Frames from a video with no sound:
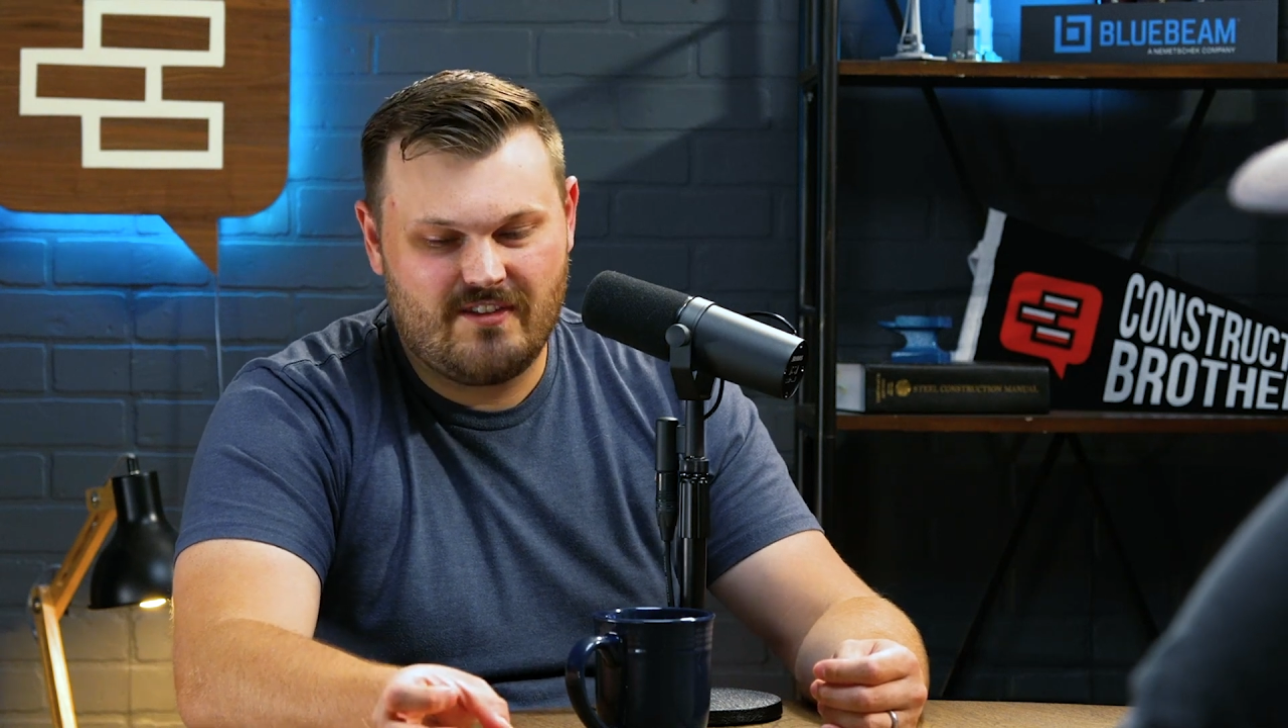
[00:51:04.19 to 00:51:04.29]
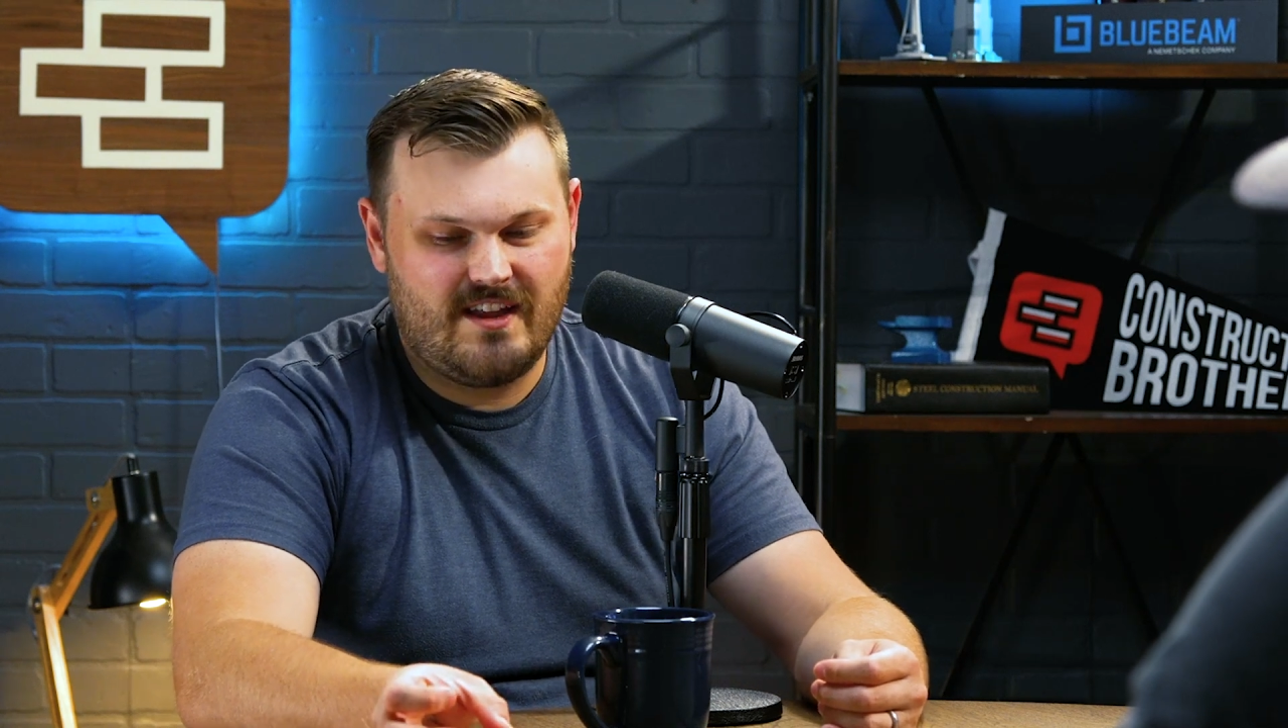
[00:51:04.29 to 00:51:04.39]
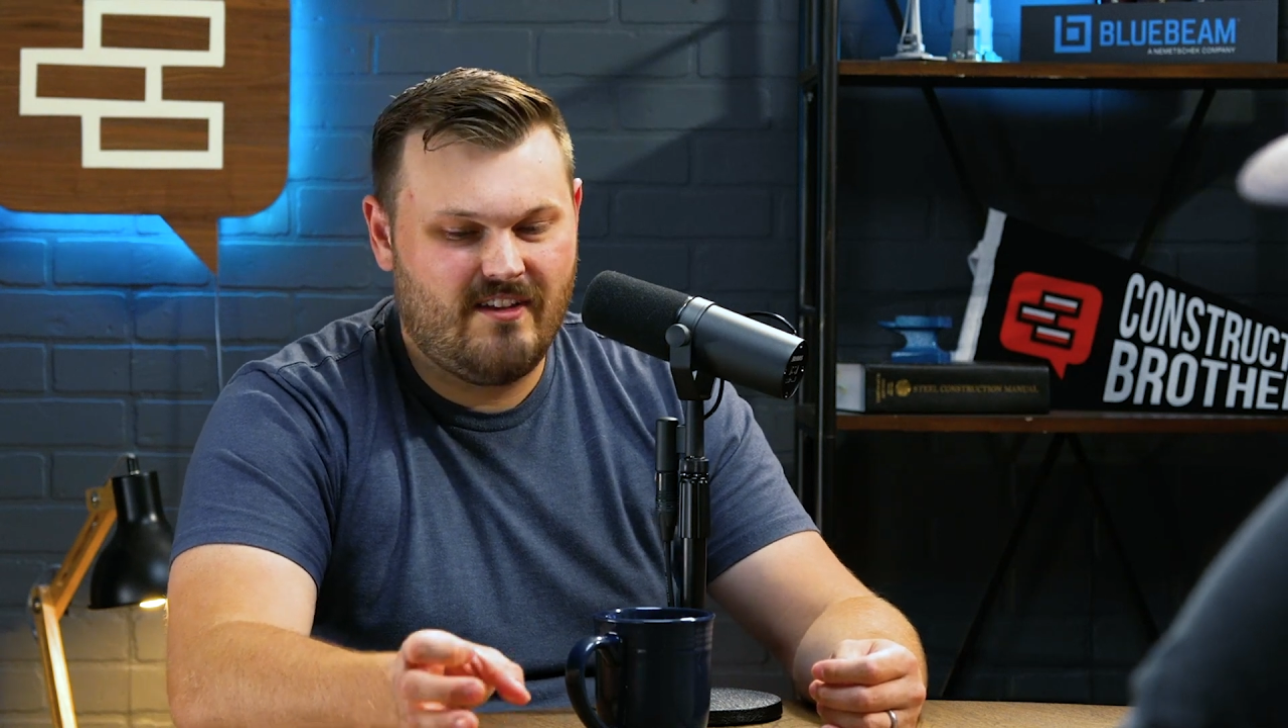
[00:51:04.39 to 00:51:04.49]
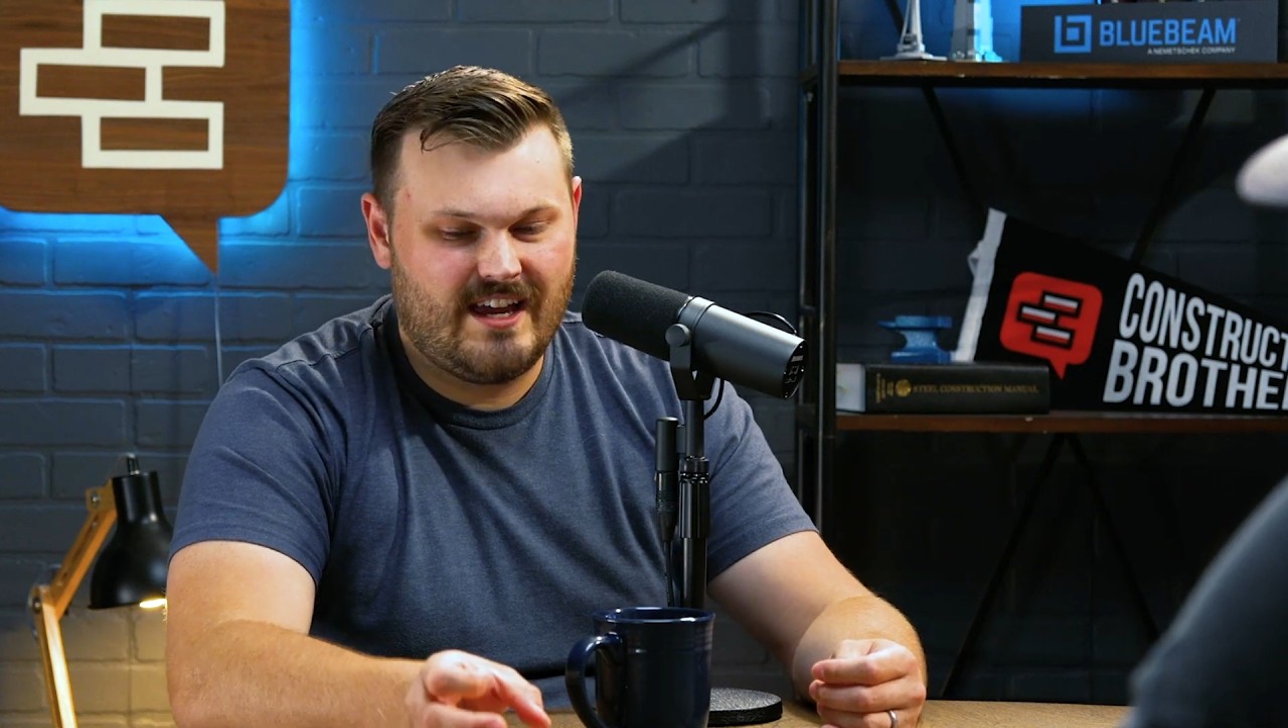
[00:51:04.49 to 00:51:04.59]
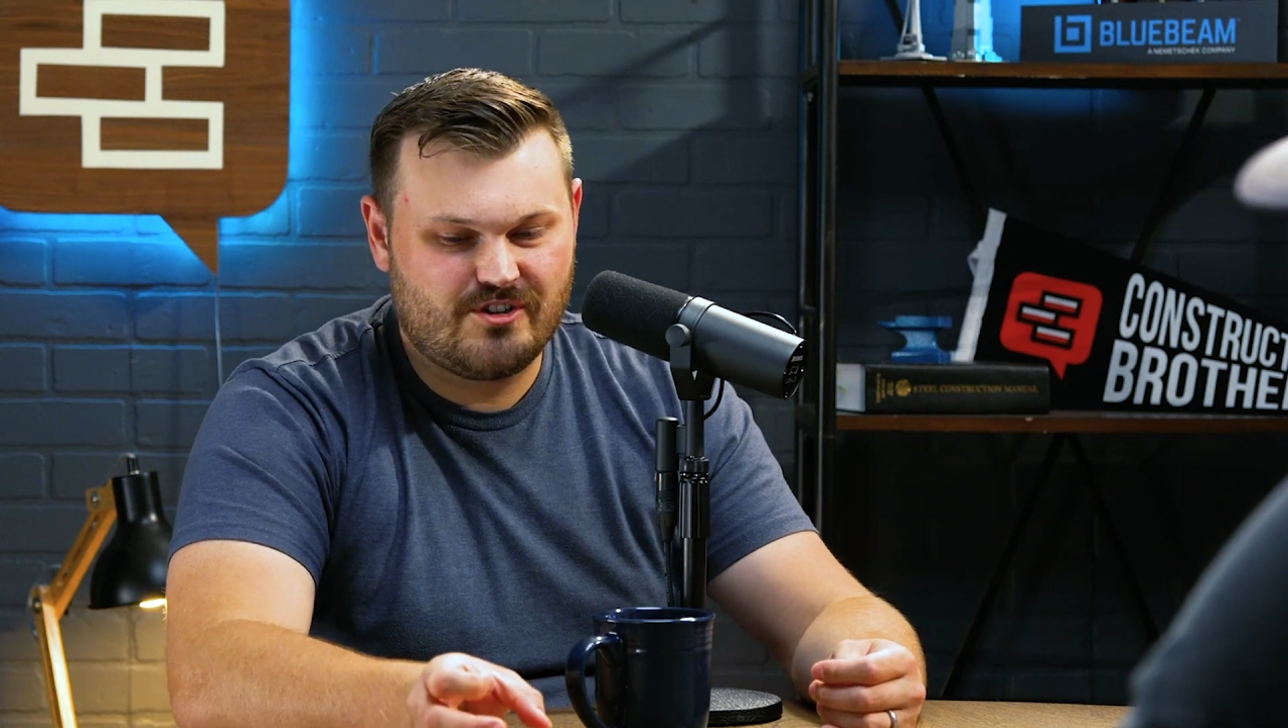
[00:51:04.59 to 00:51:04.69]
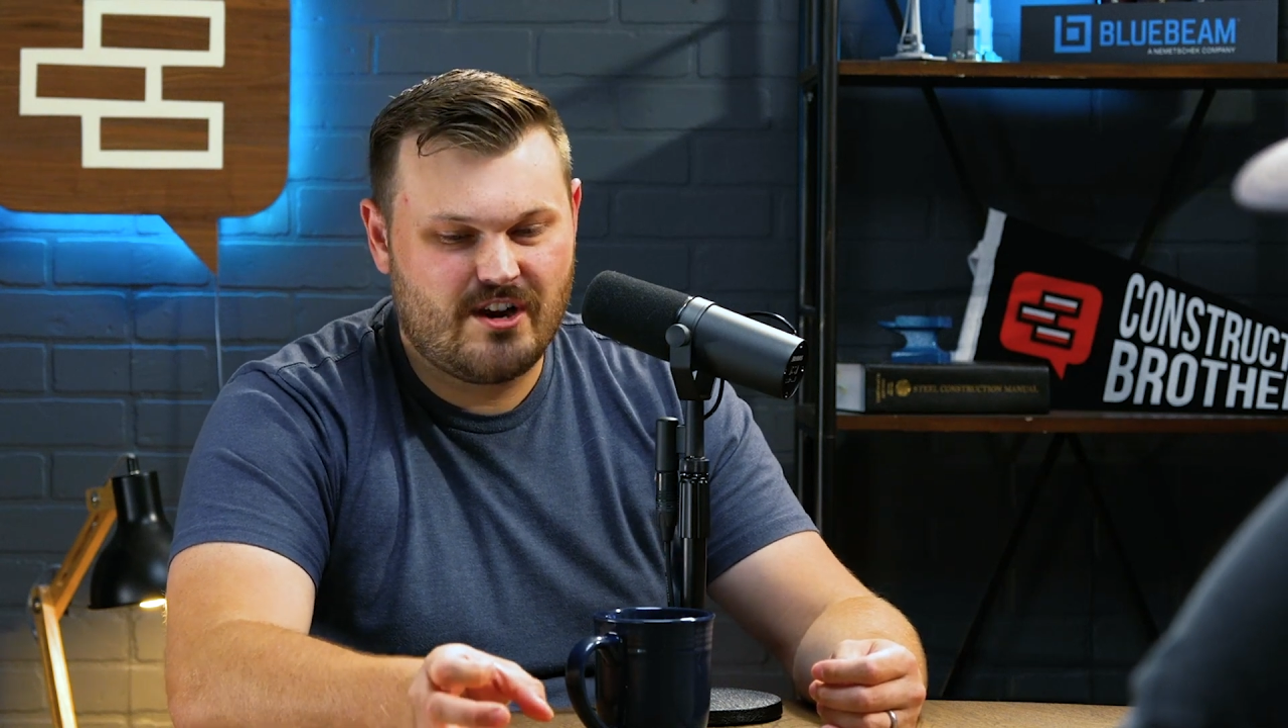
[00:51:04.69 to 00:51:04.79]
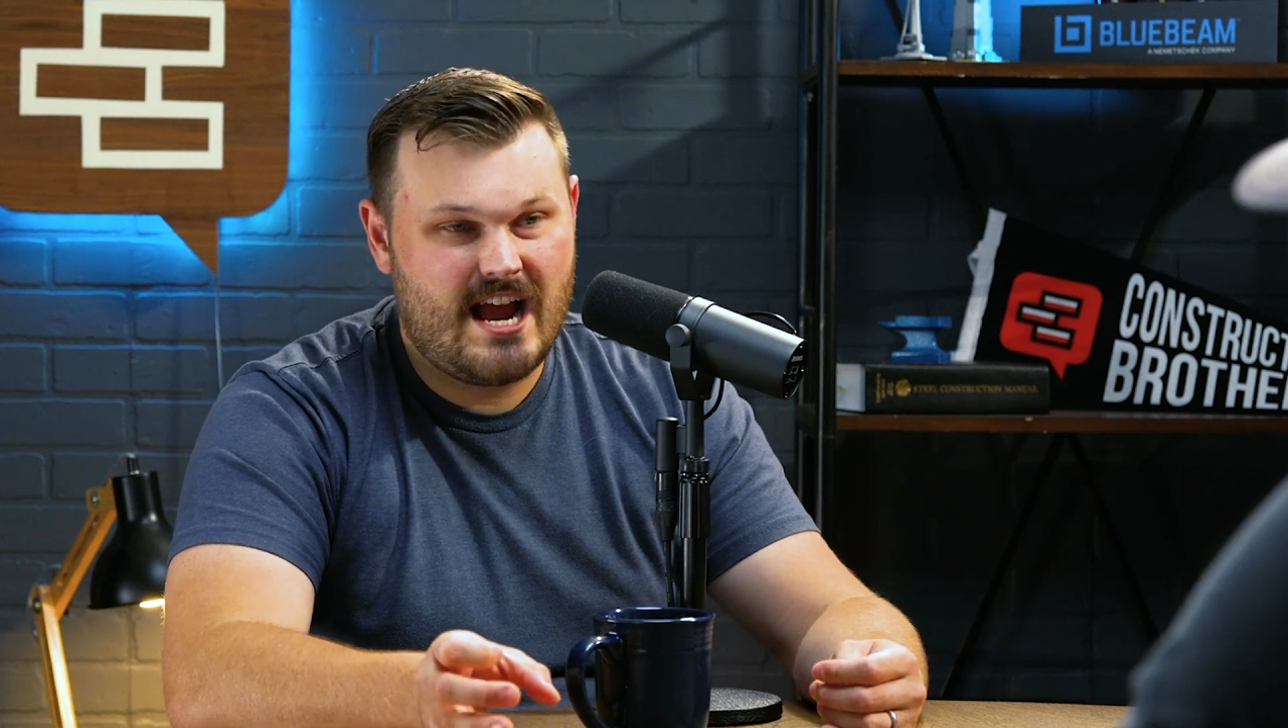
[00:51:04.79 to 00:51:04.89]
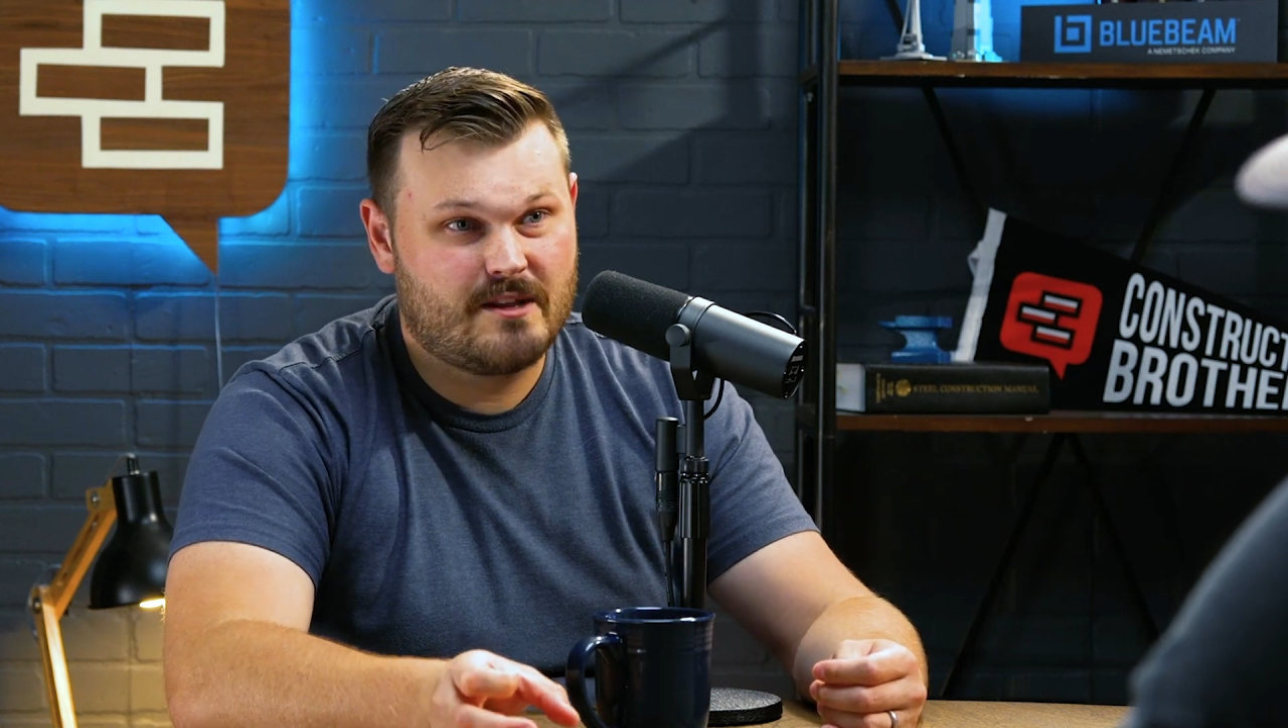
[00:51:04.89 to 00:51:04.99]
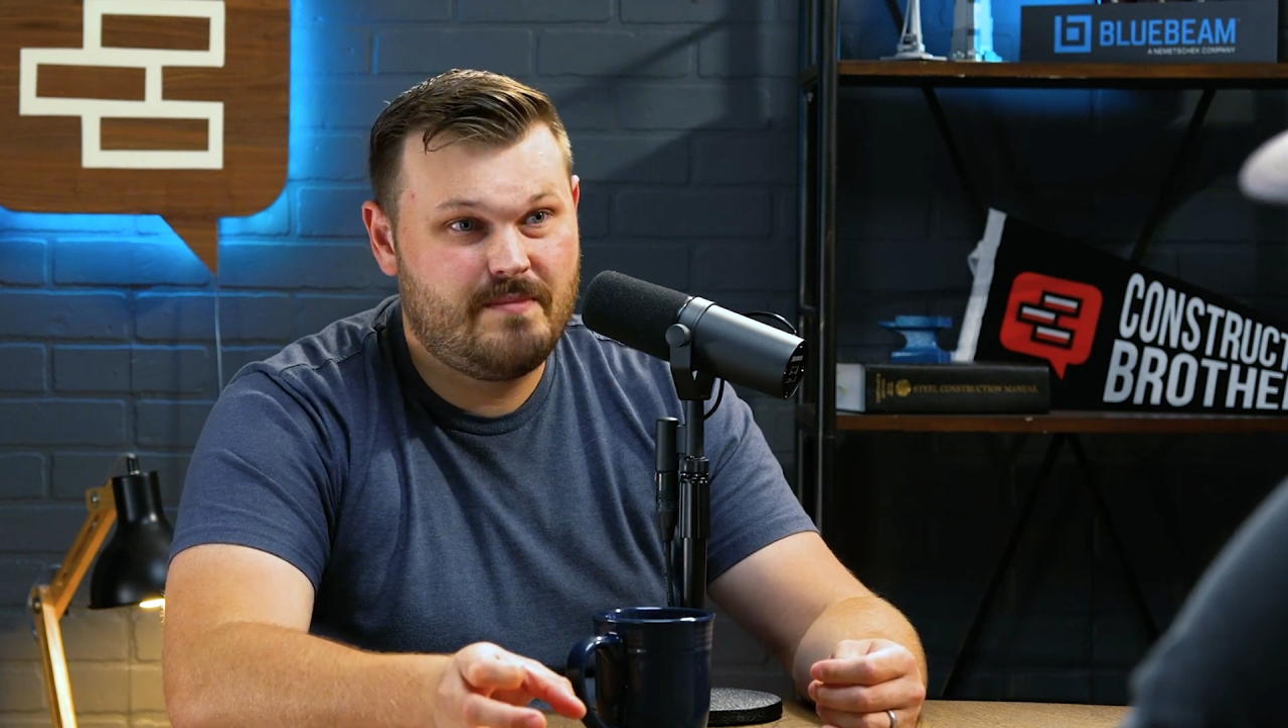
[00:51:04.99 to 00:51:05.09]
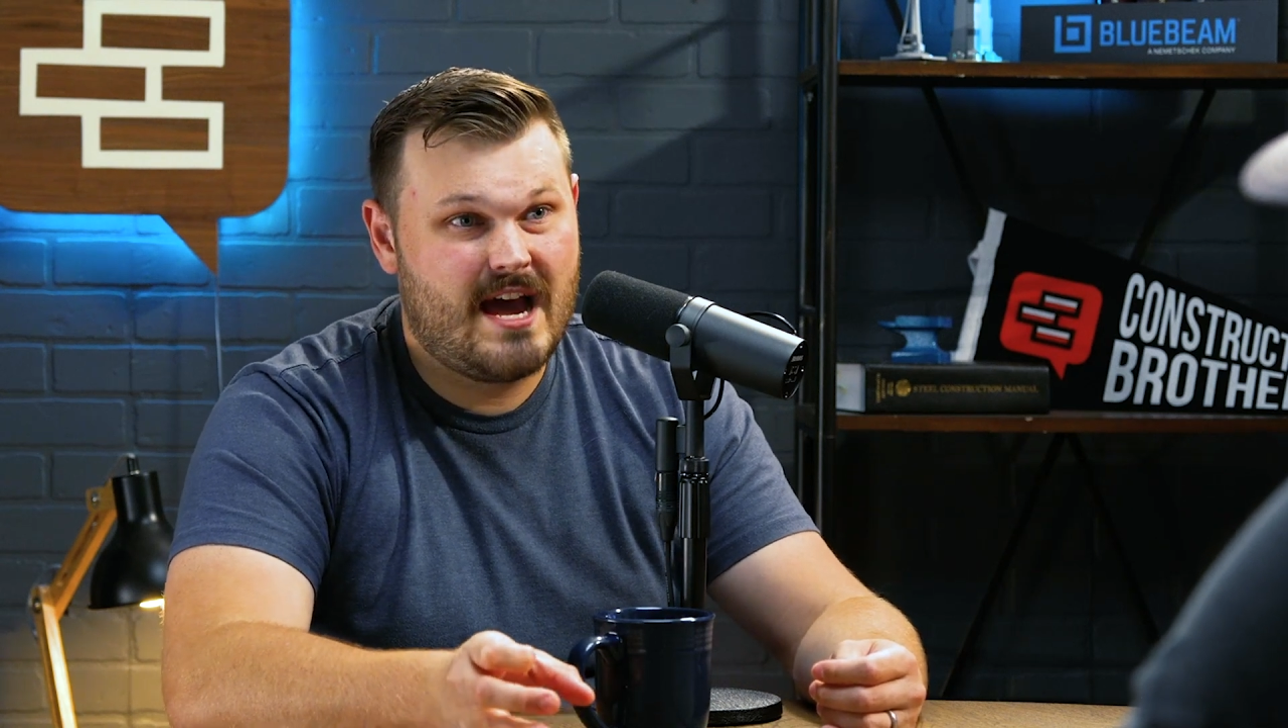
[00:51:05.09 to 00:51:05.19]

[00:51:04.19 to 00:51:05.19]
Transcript: And then it like tracked